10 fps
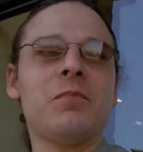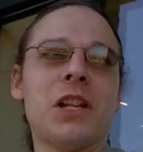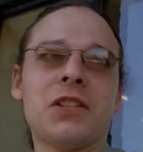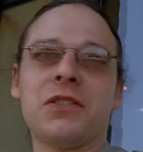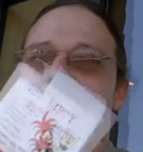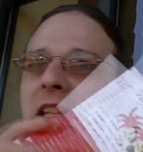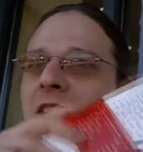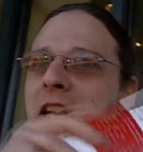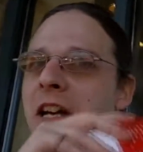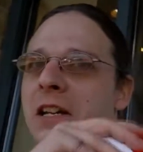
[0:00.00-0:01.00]
Plus
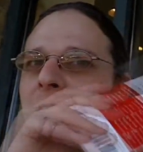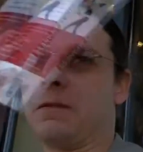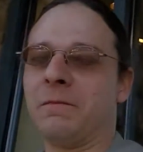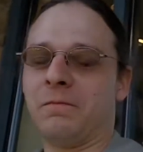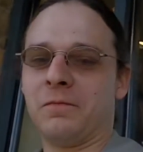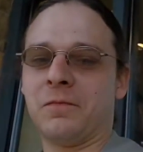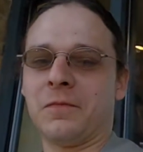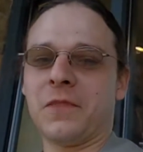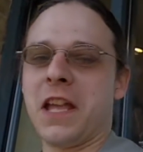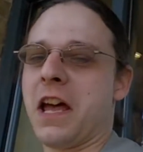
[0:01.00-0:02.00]
the,
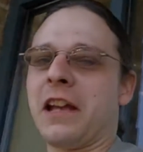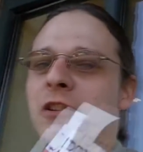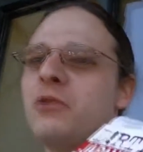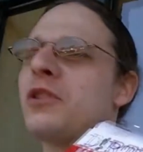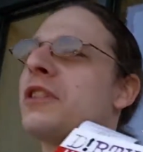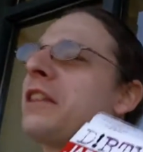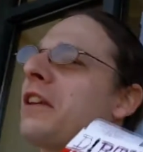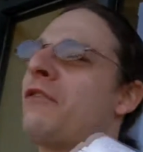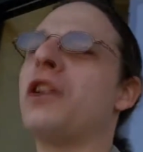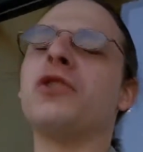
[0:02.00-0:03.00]
yeah, I can use this at
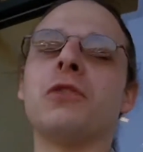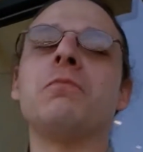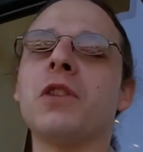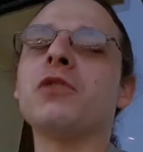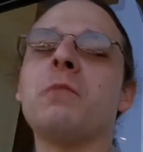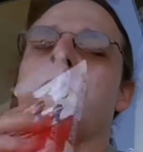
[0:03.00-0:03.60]
the convention. This will